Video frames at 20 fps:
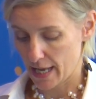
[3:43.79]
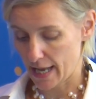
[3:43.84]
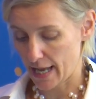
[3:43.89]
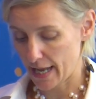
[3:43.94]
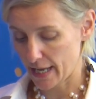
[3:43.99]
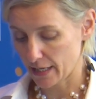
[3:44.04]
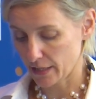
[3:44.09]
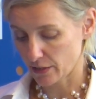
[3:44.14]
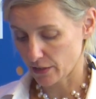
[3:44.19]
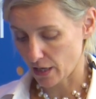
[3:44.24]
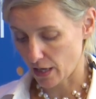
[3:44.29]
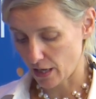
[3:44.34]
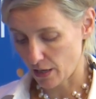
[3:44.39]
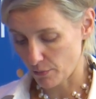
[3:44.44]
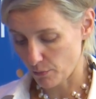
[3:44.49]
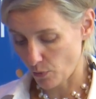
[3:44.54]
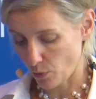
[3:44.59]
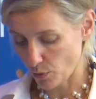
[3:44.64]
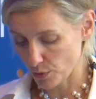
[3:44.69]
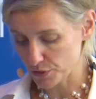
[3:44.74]
and
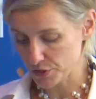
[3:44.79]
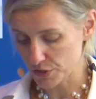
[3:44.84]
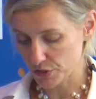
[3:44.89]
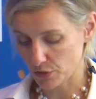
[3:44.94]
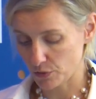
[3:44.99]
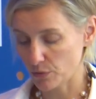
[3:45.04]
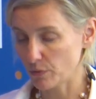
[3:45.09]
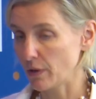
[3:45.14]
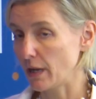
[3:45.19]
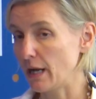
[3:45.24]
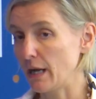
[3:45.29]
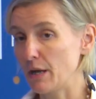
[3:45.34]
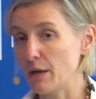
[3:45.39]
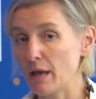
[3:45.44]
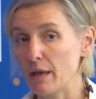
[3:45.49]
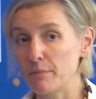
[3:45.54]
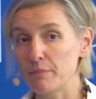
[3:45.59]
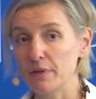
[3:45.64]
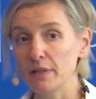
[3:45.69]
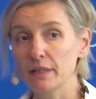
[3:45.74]
also
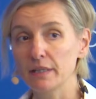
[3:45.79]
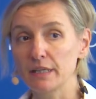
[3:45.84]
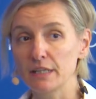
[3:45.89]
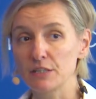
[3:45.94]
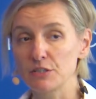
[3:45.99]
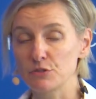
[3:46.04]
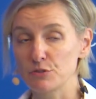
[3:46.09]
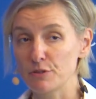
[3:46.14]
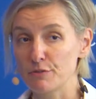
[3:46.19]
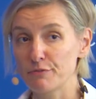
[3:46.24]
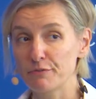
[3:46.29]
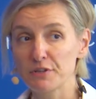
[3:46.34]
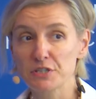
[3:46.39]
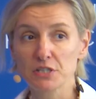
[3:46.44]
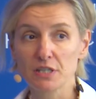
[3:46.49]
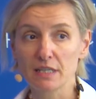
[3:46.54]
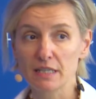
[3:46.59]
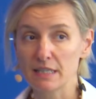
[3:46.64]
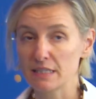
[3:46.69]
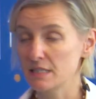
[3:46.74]
ability to
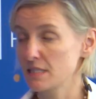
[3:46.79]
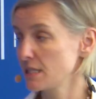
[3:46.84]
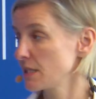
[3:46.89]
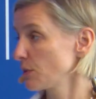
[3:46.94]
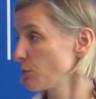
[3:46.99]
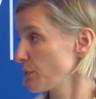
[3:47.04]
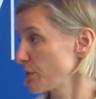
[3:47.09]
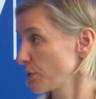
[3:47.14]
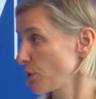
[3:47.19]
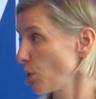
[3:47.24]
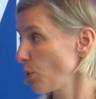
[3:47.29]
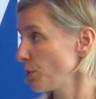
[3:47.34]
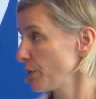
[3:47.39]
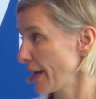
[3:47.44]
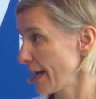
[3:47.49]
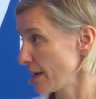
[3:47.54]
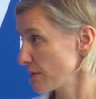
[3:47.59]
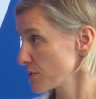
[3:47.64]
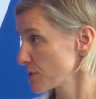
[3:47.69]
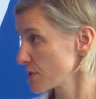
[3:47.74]
efficiently deal with
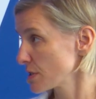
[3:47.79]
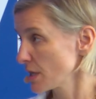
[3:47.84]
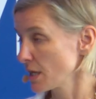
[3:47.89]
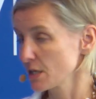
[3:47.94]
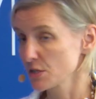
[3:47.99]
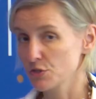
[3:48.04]
holdouts.